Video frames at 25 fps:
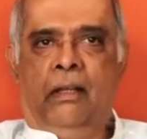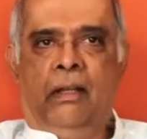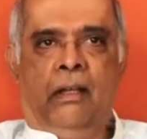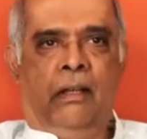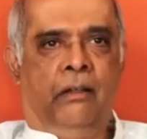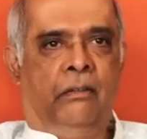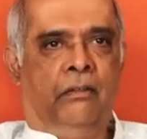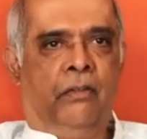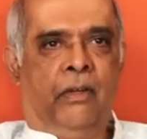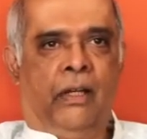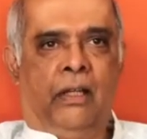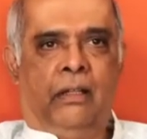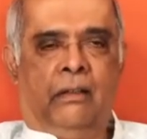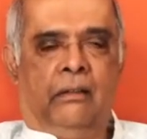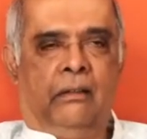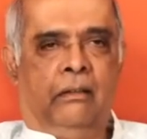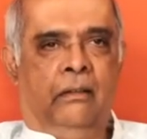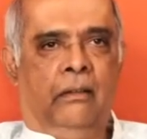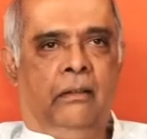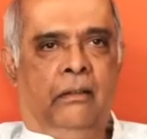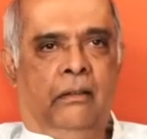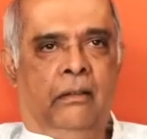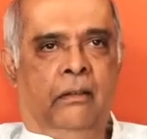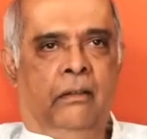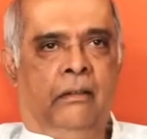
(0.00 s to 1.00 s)
entering
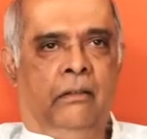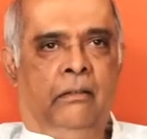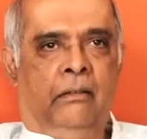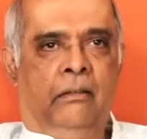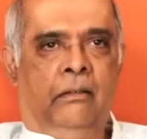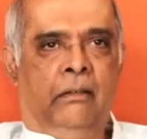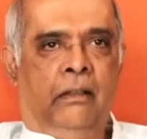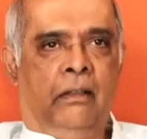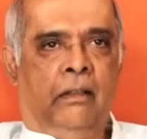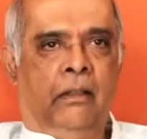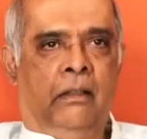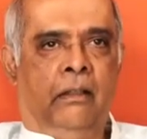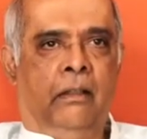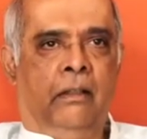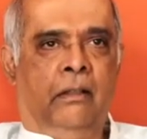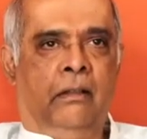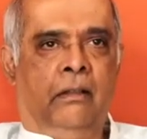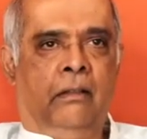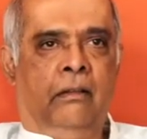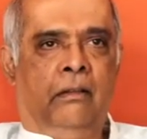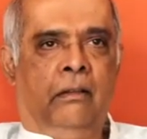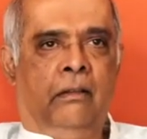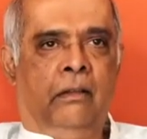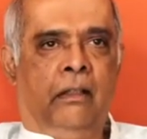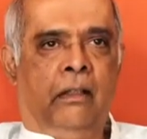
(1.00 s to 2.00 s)

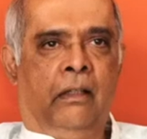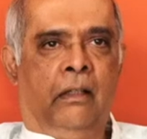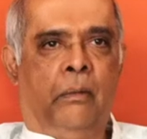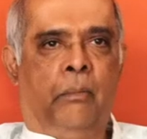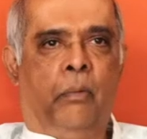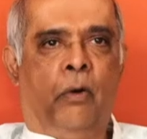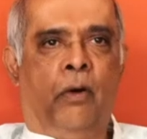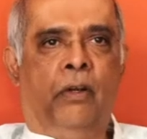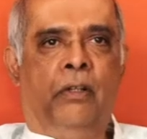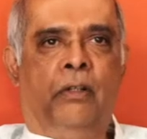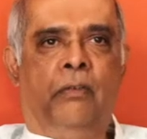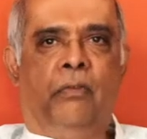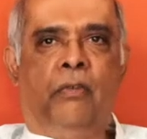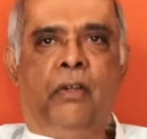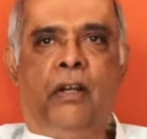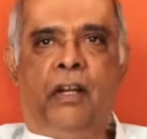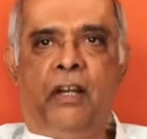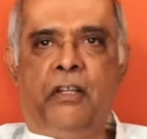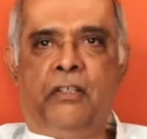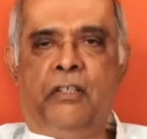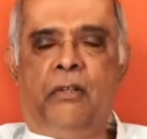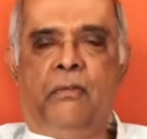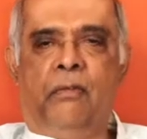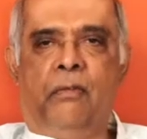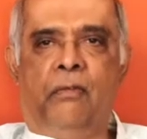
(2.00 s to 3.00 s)
at the point of
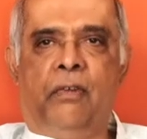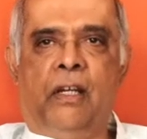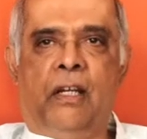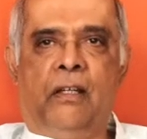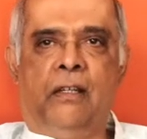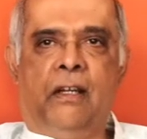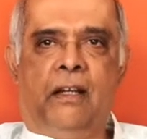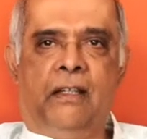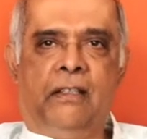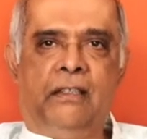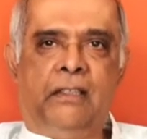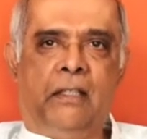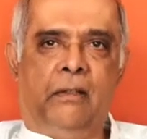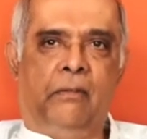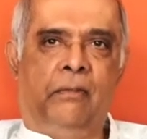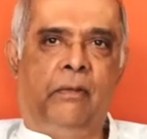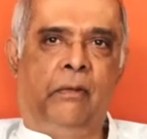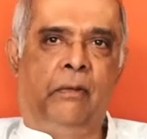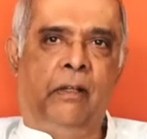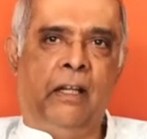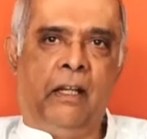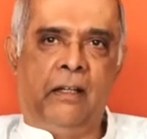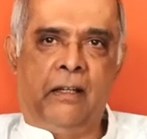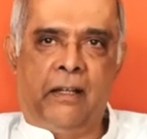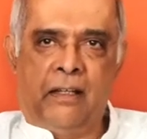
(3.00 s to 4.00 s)
creation of data itself,
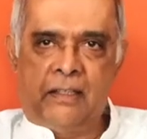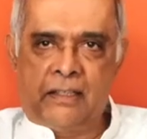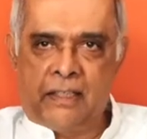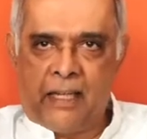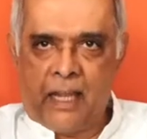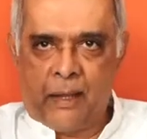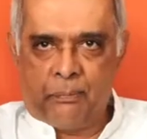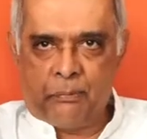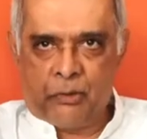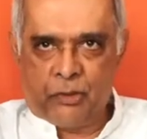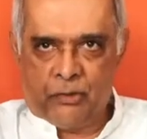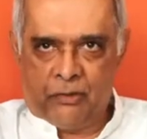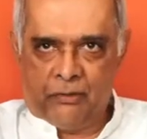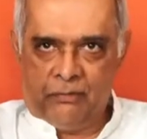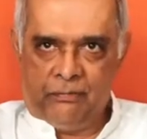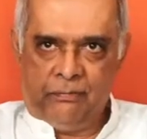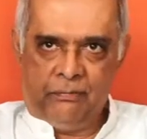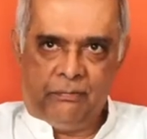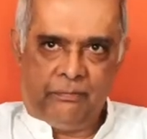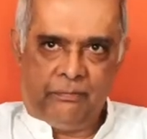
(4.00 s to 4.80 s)
the data is captured.